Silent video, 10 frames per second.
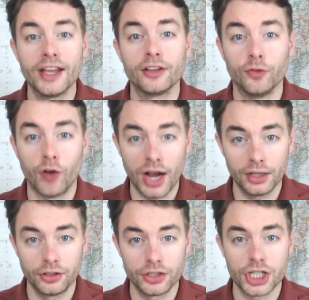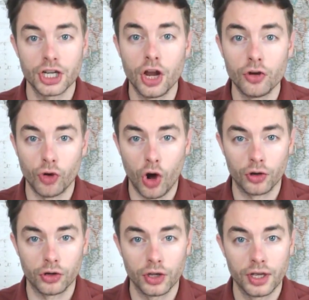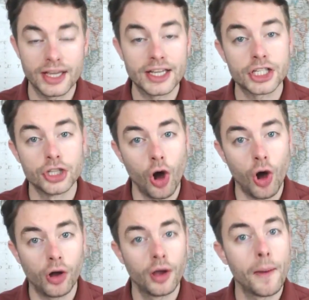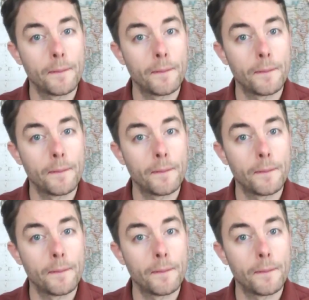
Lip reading: is violent and wrong. It's not